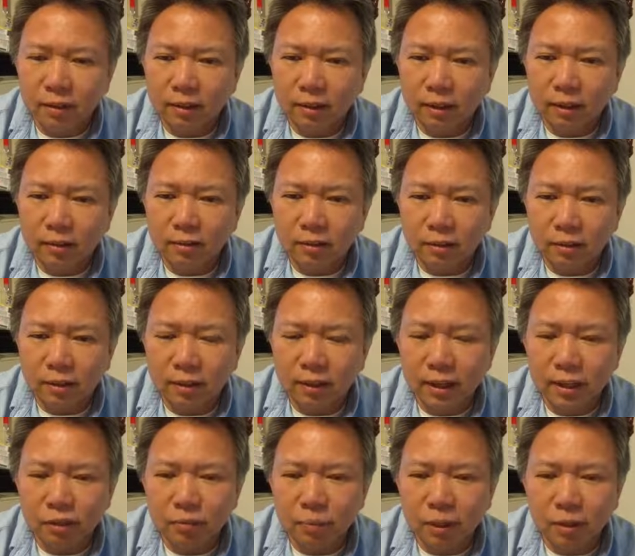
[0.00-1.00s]
Until the
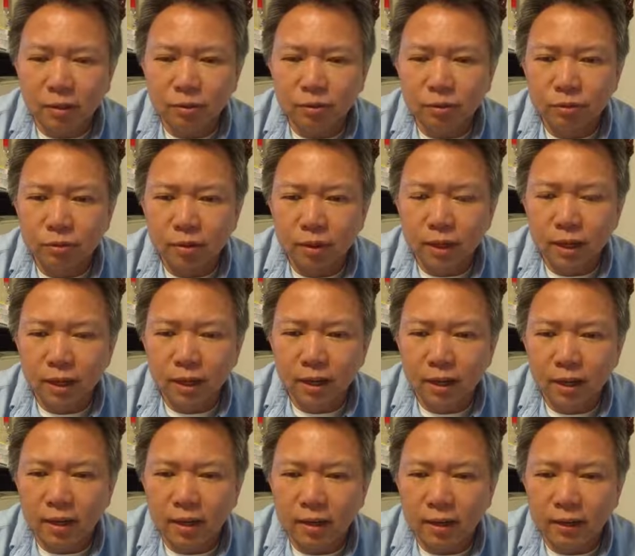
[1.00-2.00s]
next post.
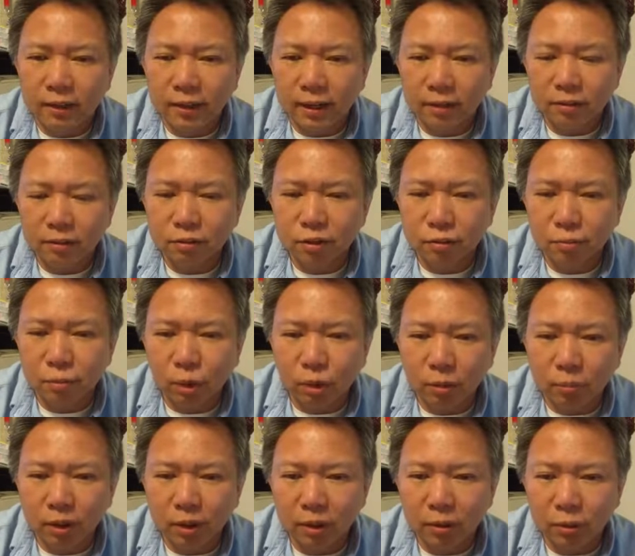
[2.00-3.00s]
Again, this is Paul
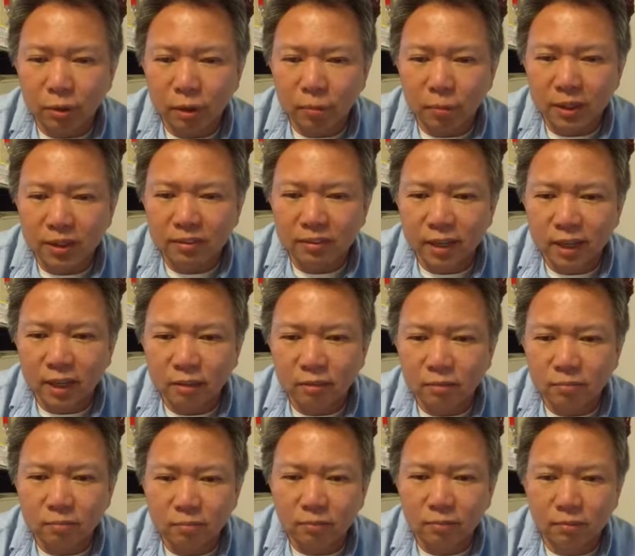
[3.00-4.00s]
Mirador. Peace out.
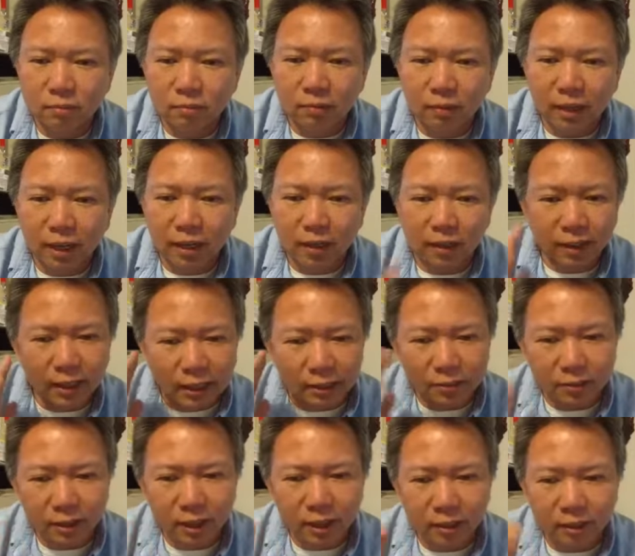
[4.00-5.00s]
I'll catch
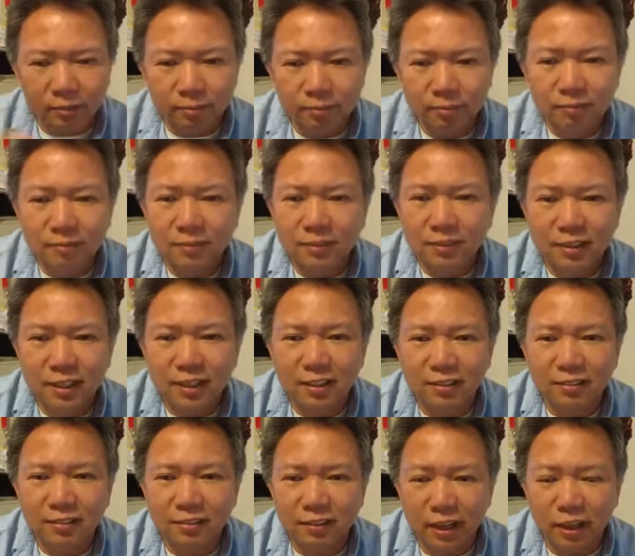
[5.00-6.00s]
you later.
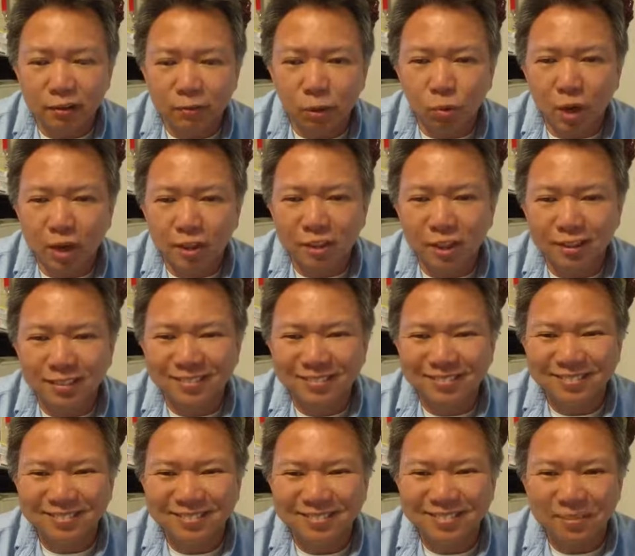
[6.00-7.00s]
Thanks for watching.
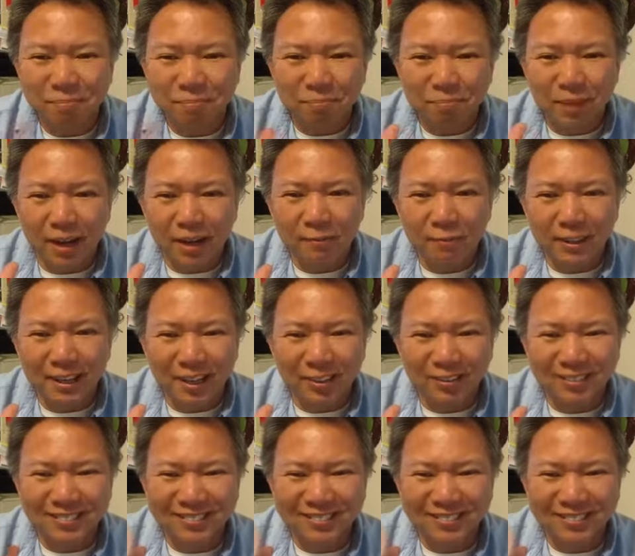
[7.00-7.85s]
Bye for now.